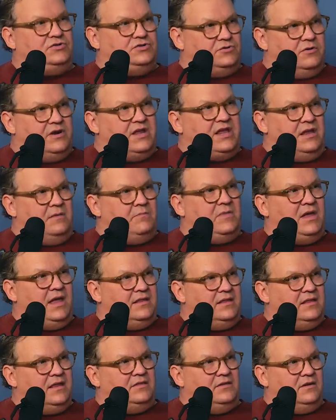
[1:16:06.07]
dream
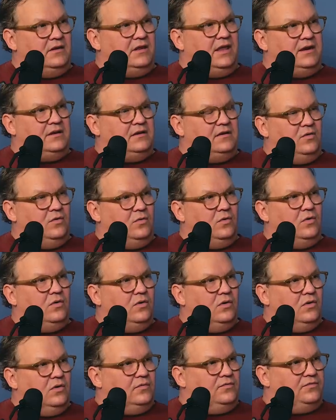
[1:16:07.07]
and then they're like,
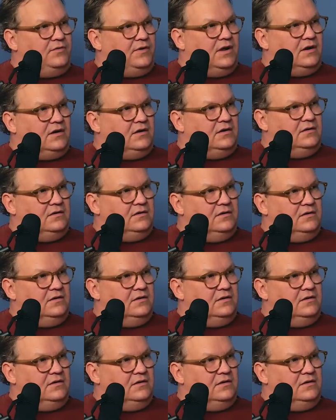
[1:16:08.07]
whoa, fuck,